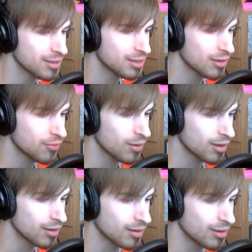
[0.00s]
Let's see if we
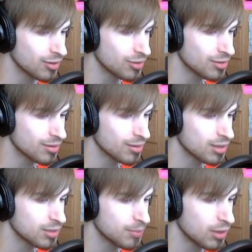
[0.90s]
can just
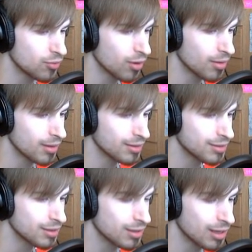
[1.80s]
speedrun
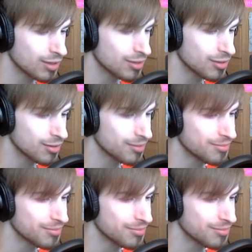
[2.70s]
this and get to...